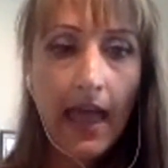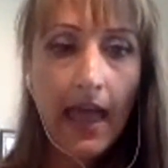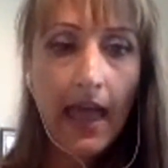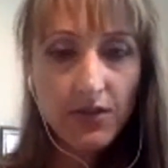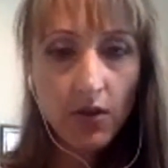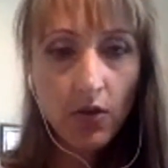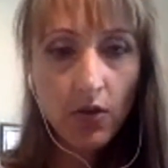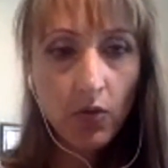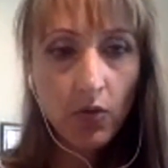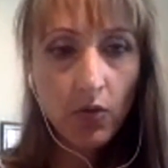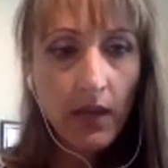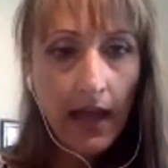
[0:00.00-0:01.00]
And
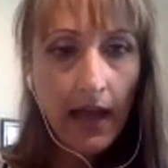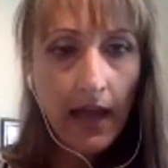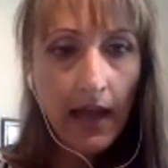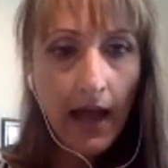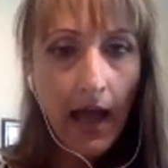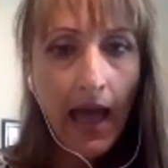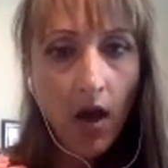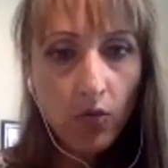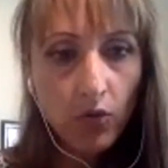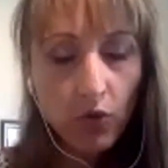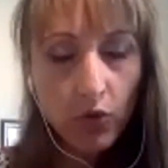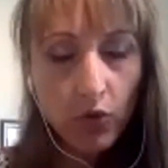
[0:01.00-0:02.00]
so
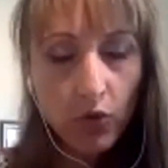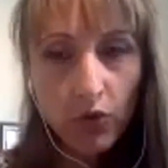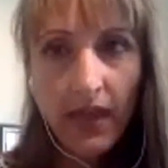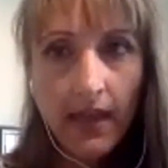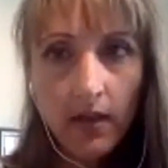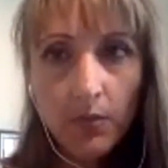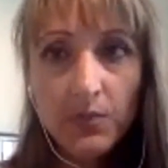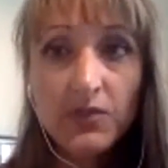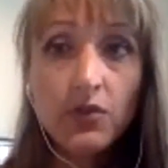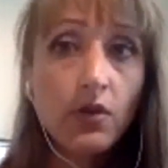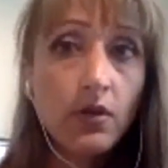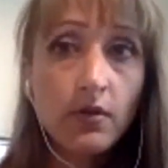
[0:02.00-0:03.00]
how could they
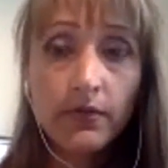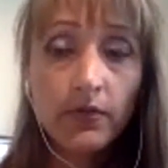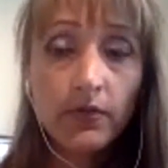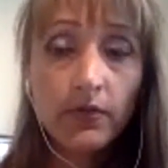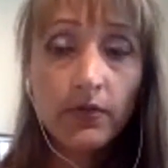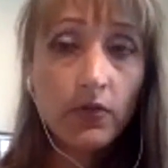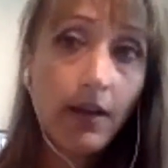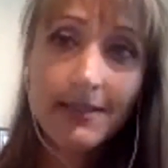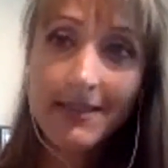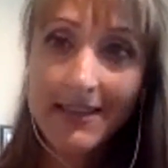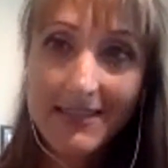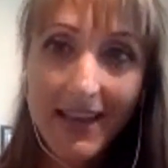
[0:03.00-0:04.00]
observe
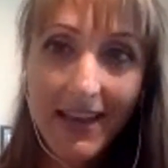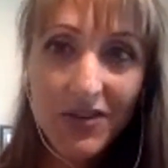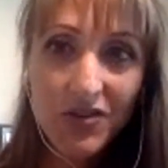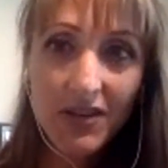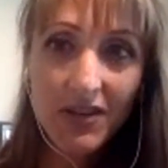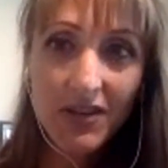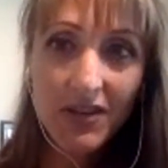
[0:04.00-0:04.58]
non-sensation,